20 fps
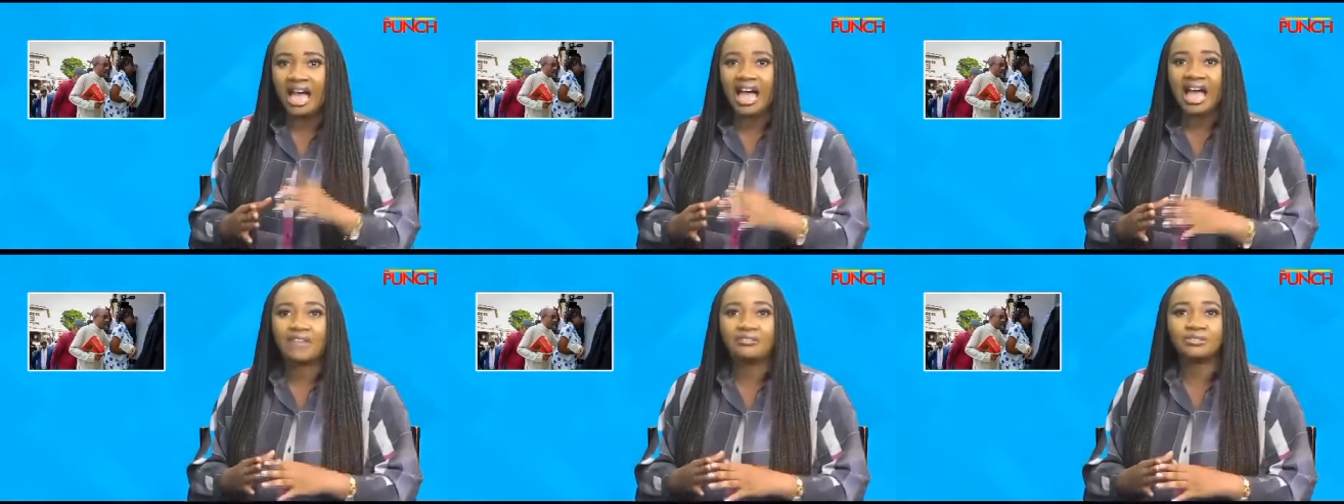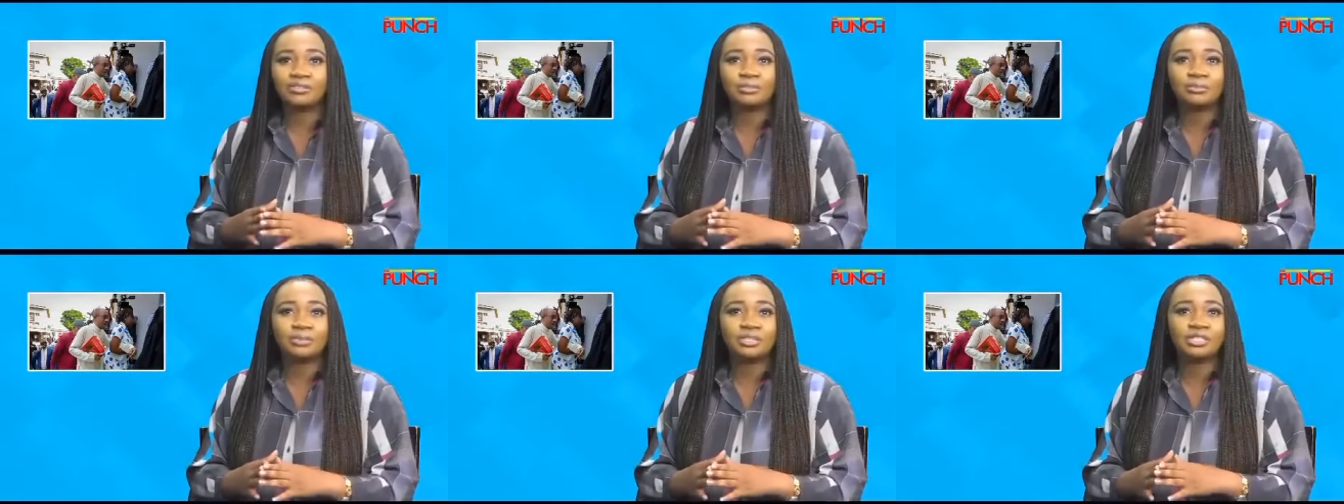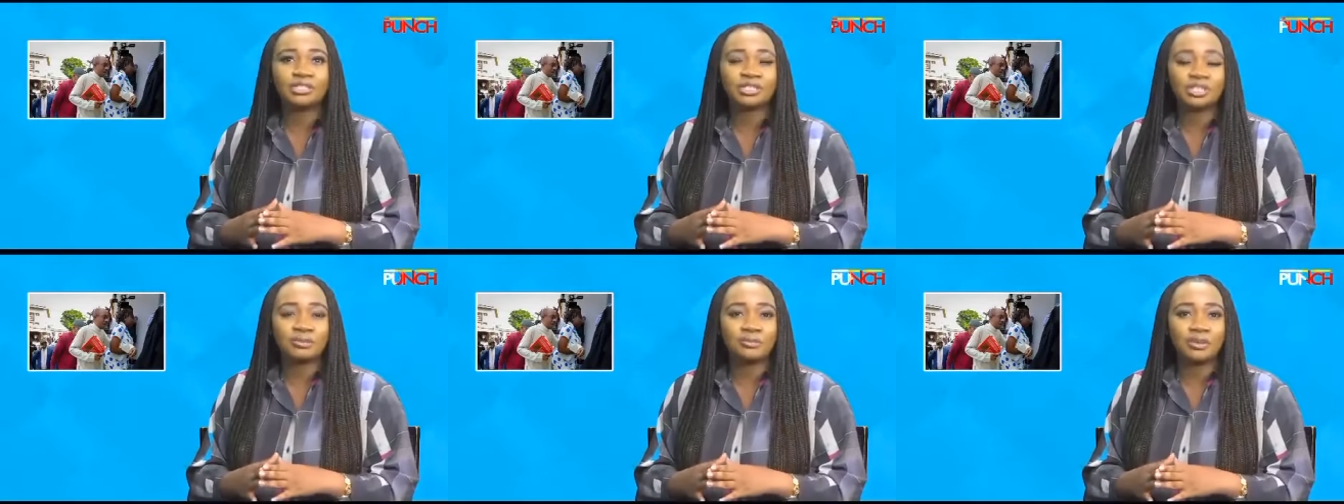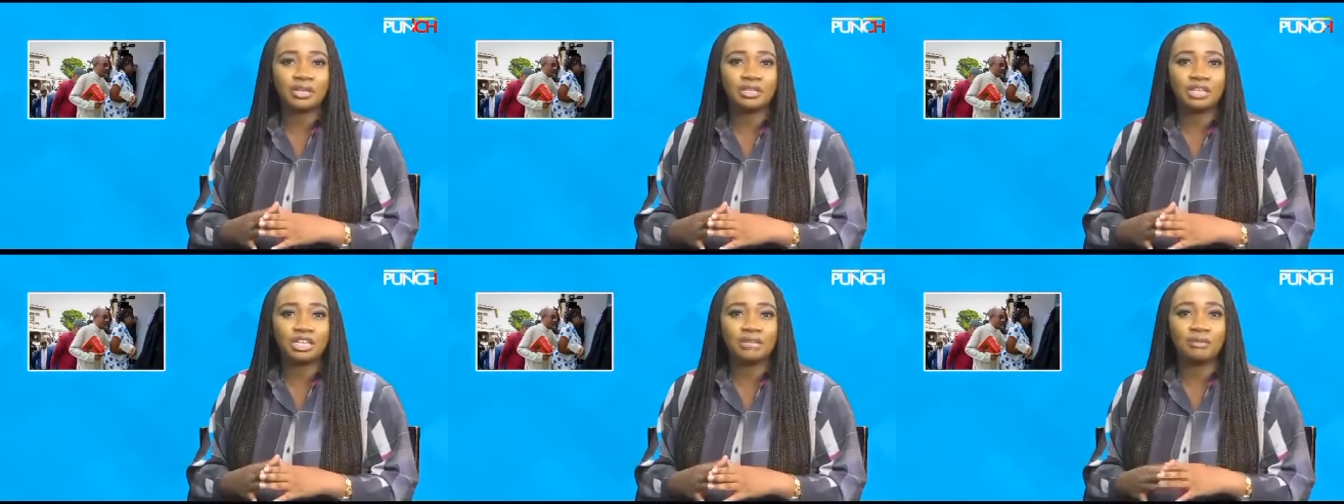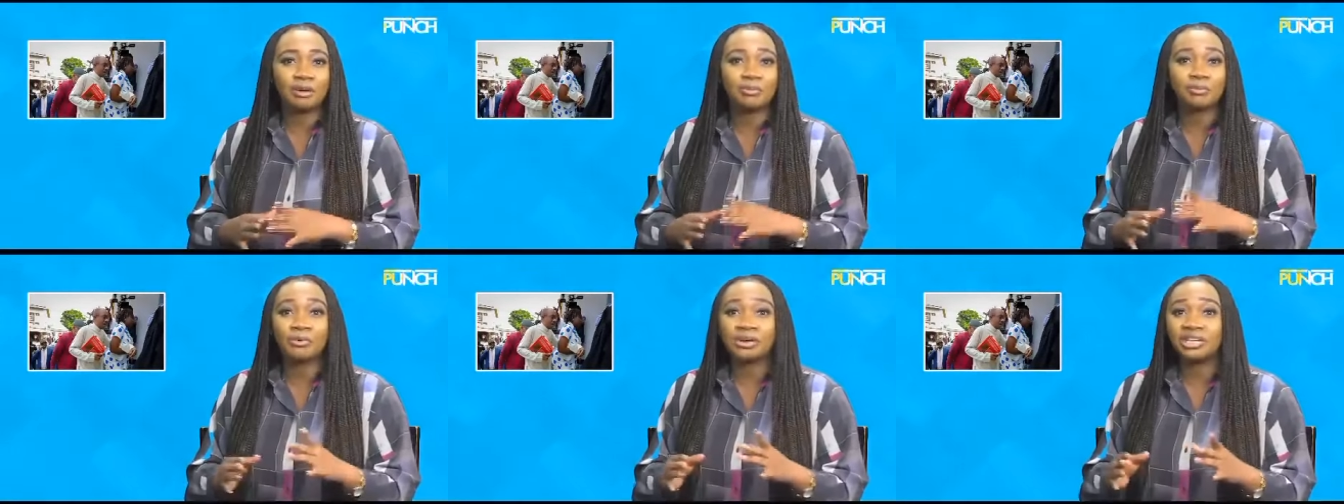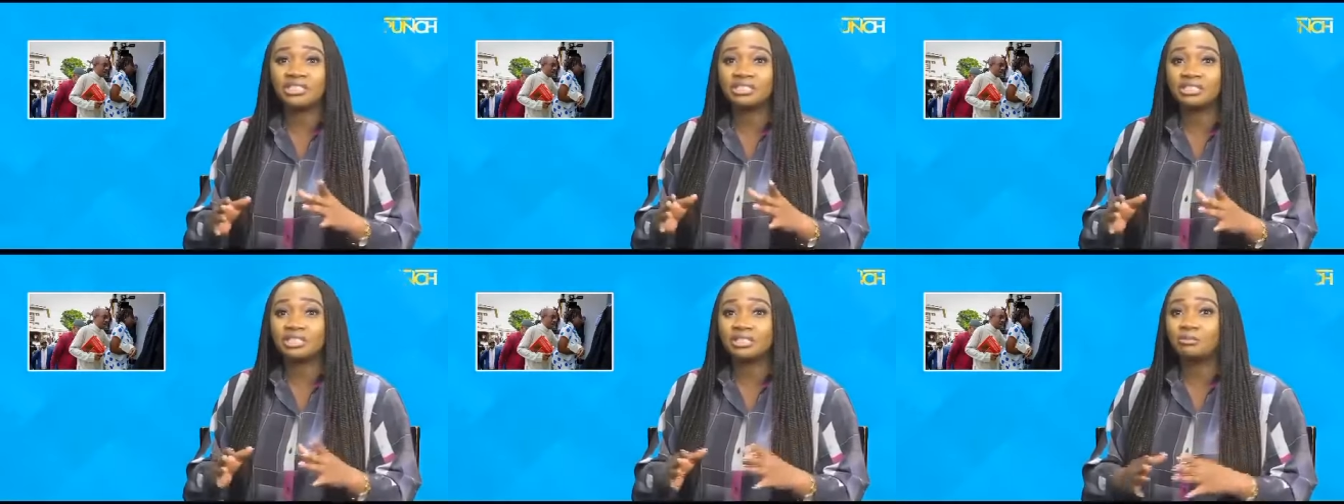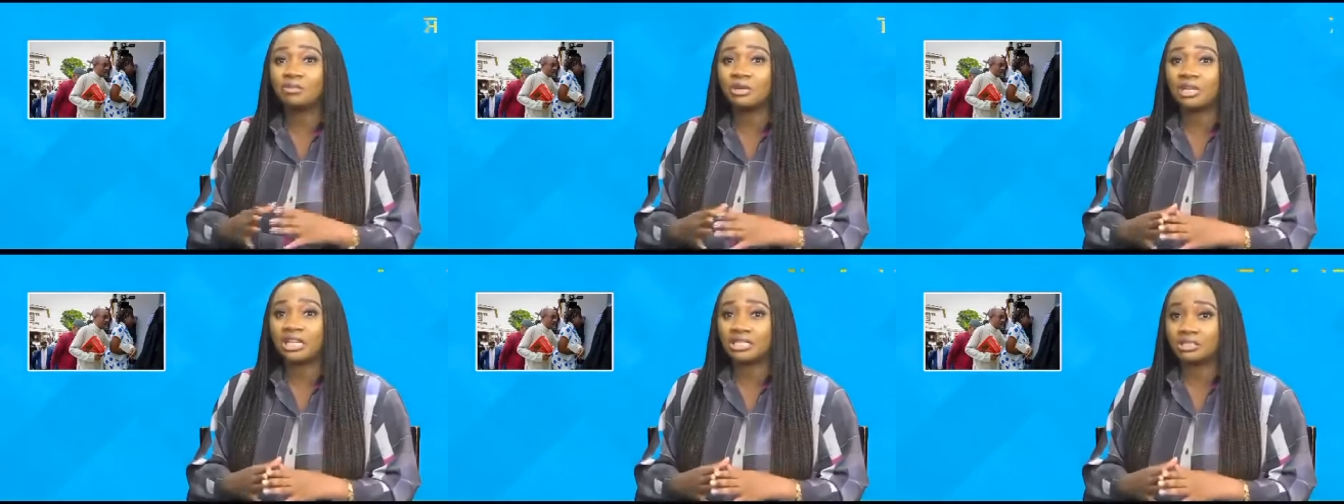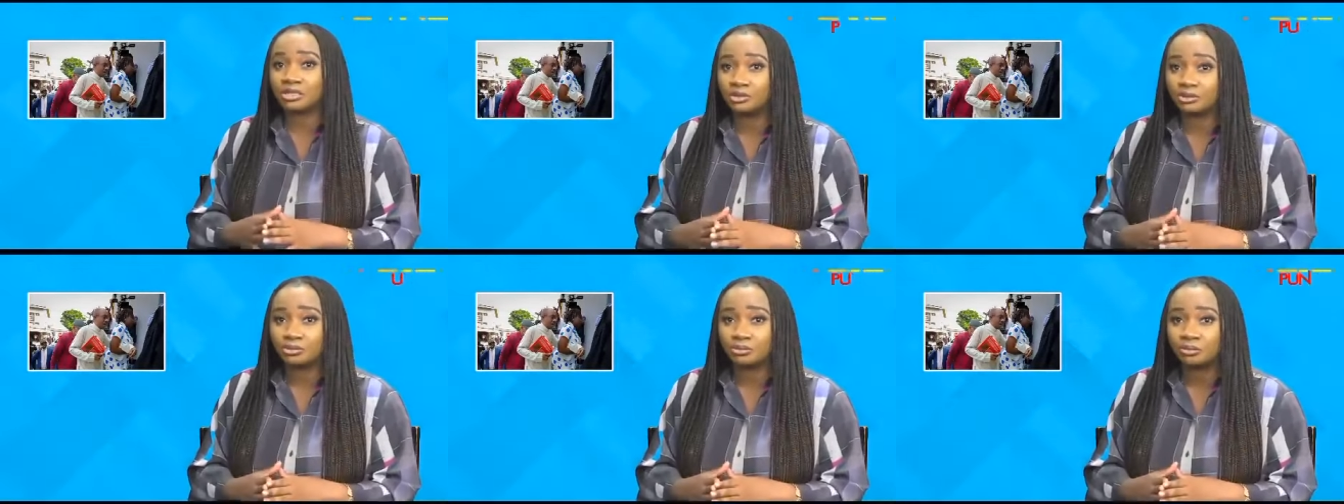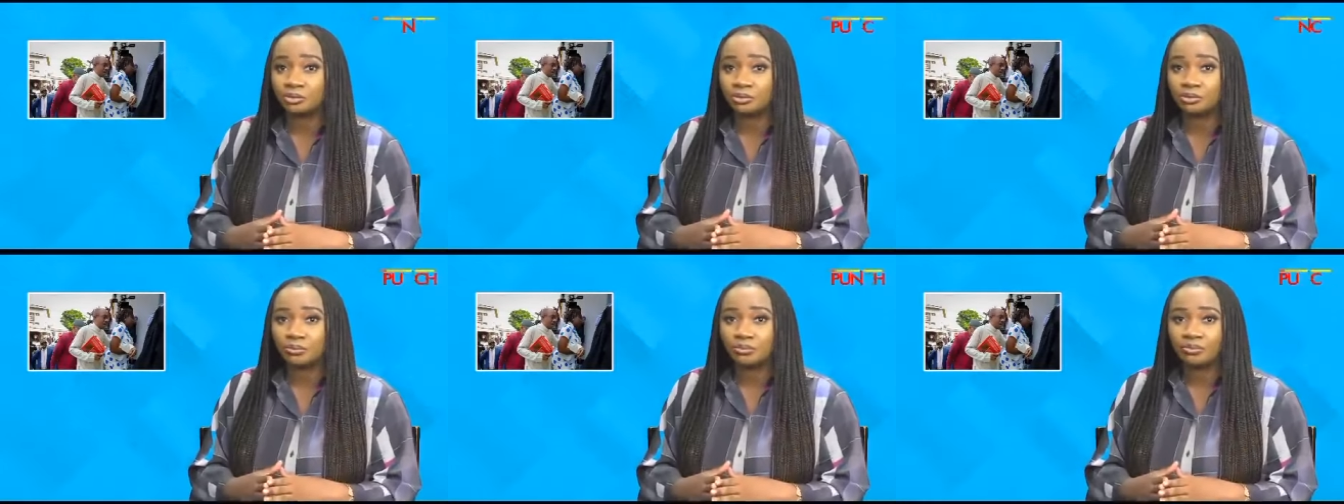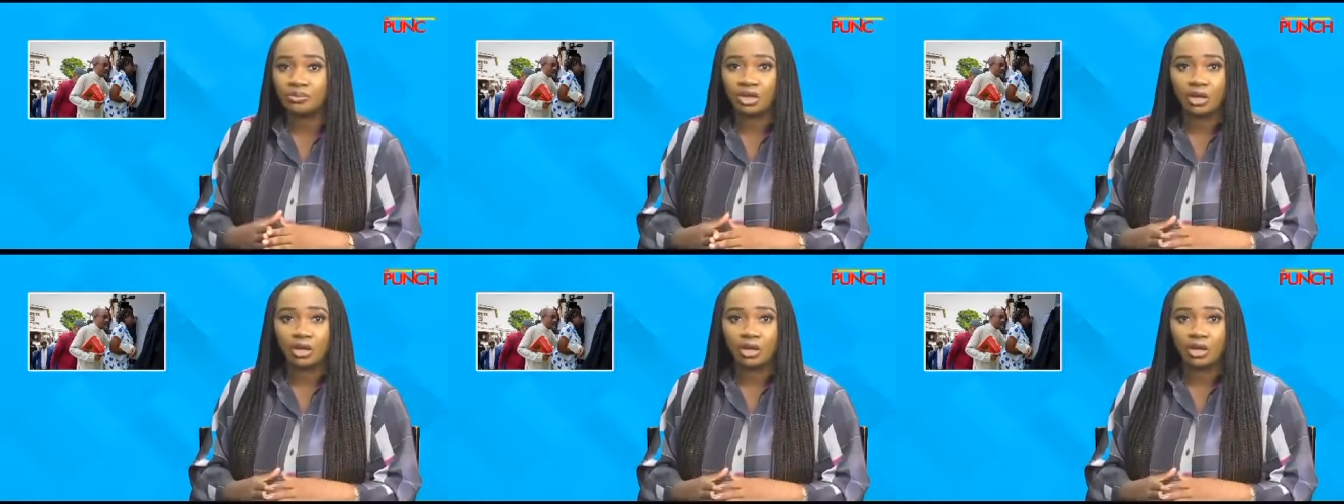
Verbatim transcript: after being suspended by President Bola Tinubu.